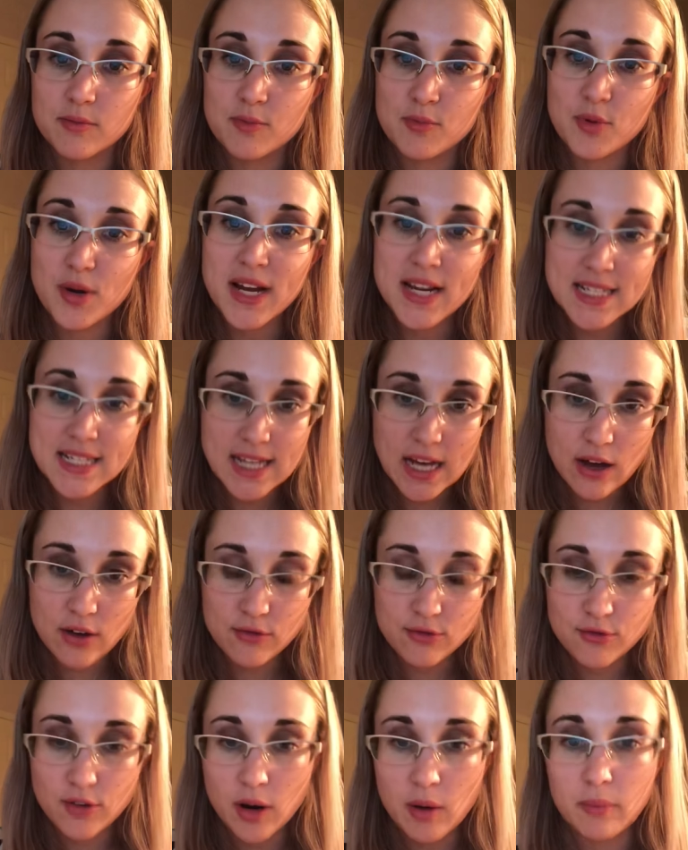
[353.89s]
breakdown
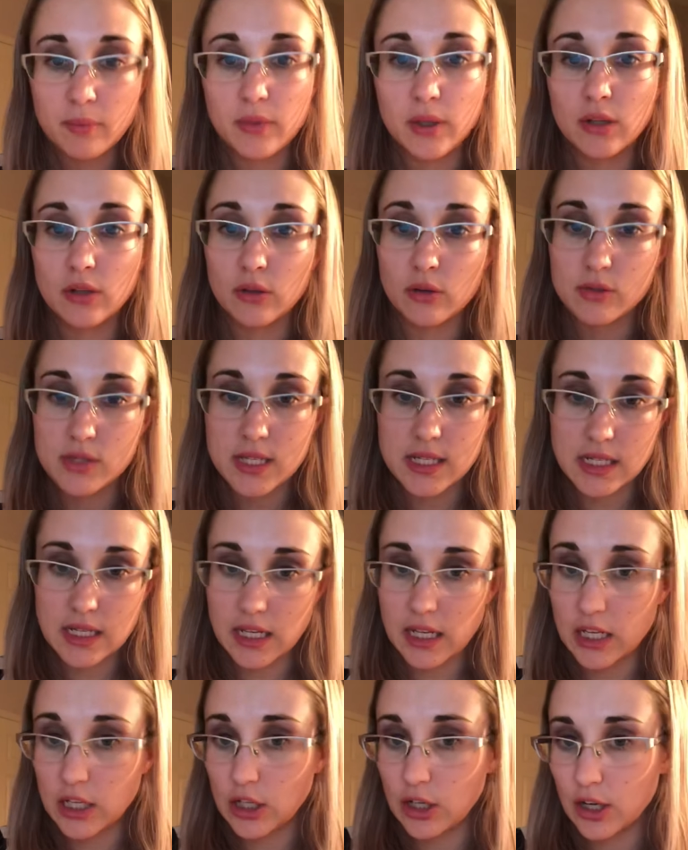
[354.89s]
from,
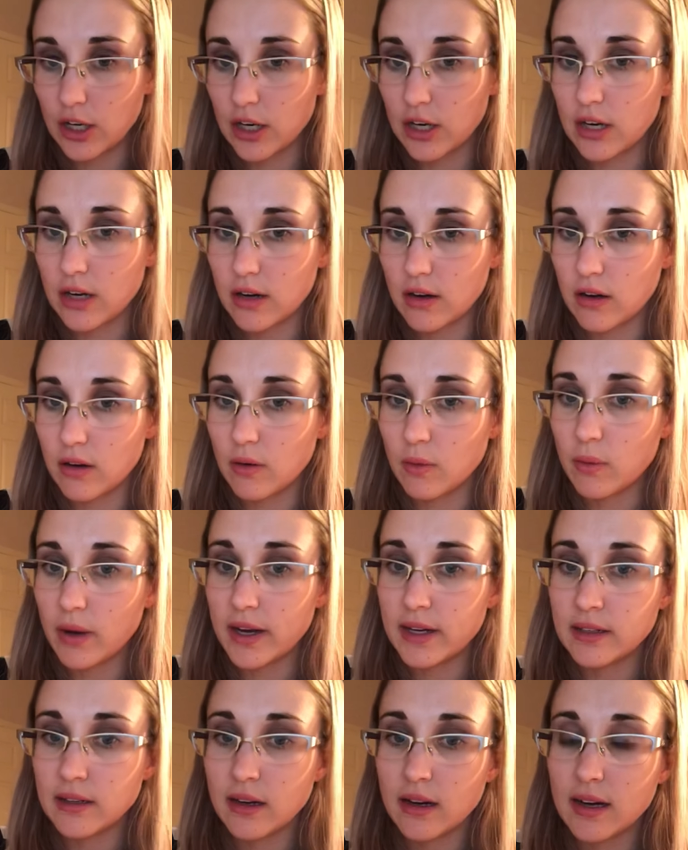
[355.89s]
sitting in urine or
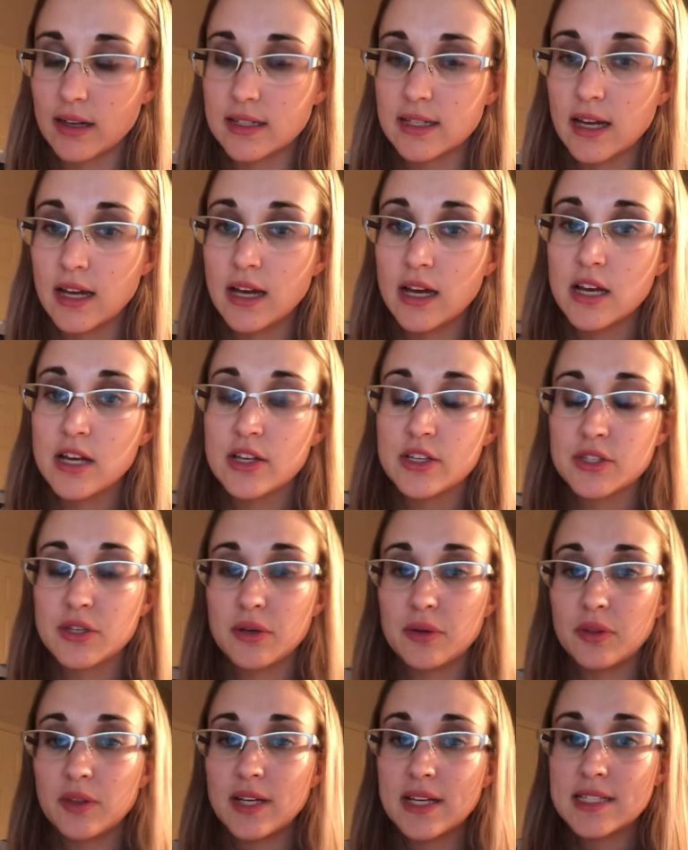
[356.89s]
whatnot.
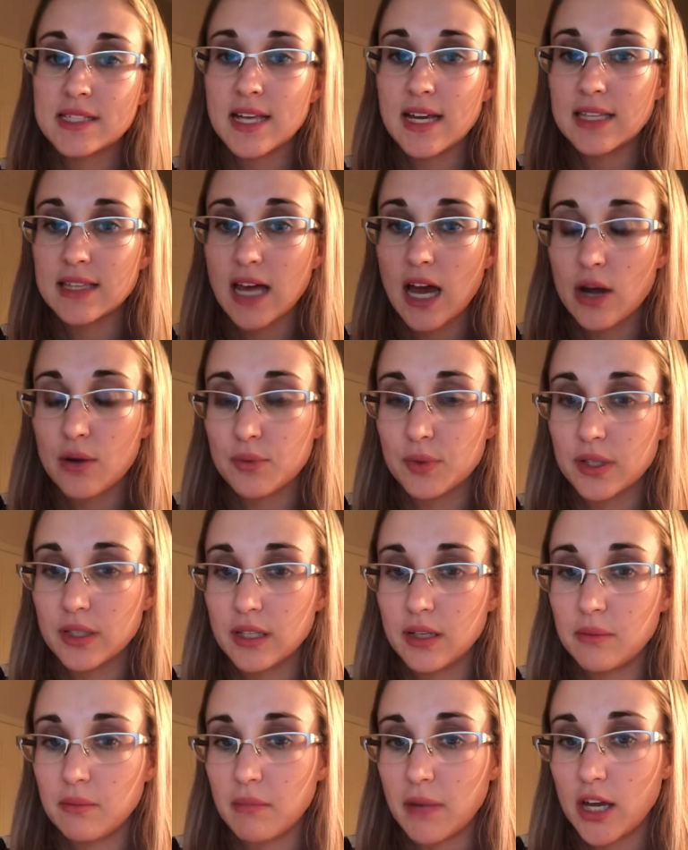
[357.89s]
So things like that
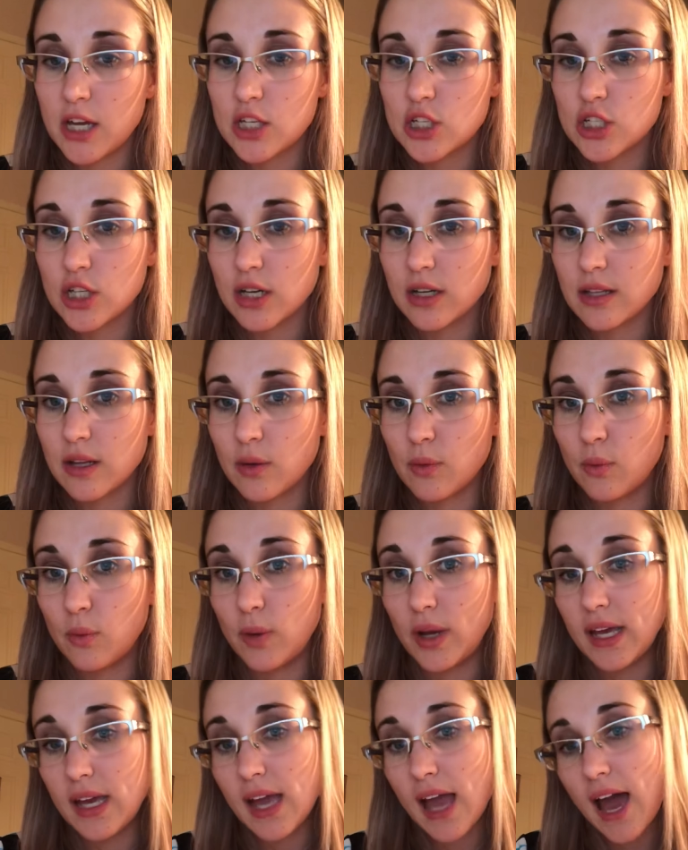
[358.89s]
really make sure that
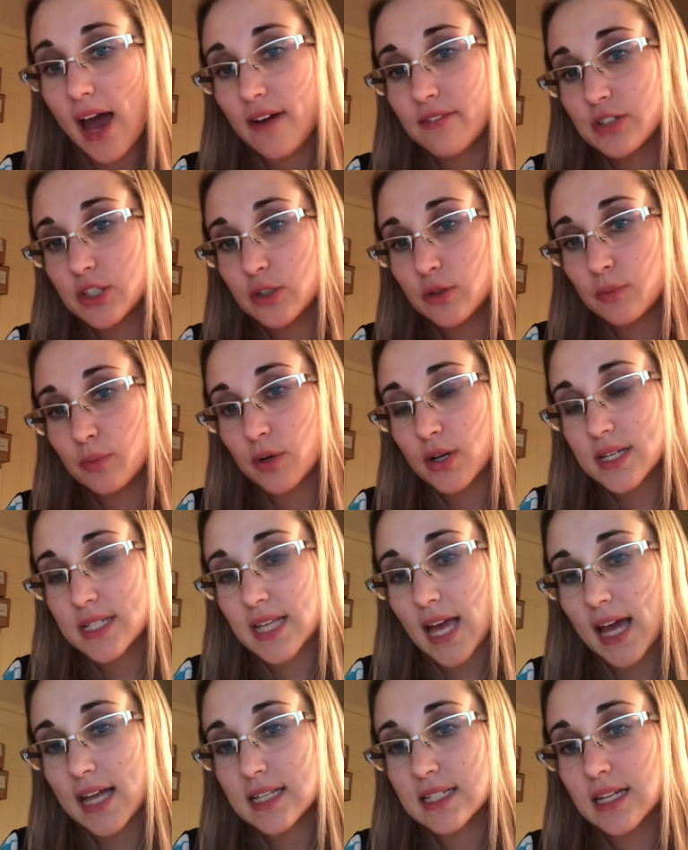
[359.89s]
we have to
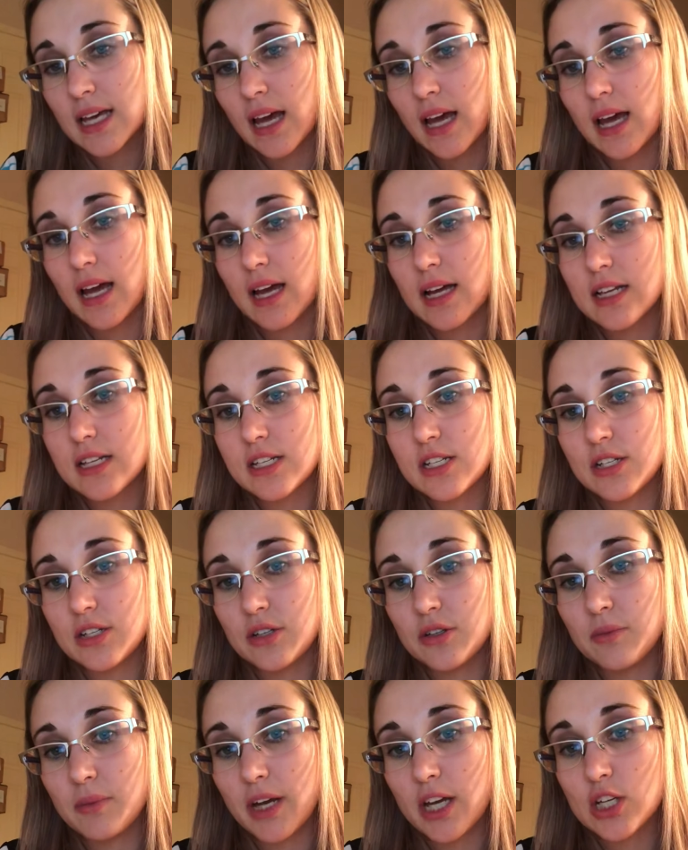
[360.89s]
present
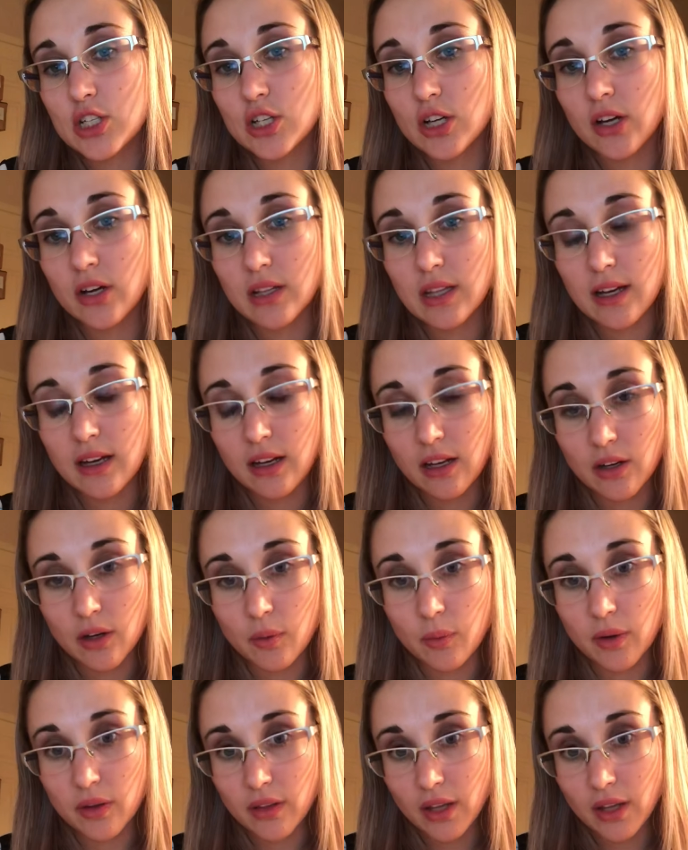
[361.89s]
to make sure that, we're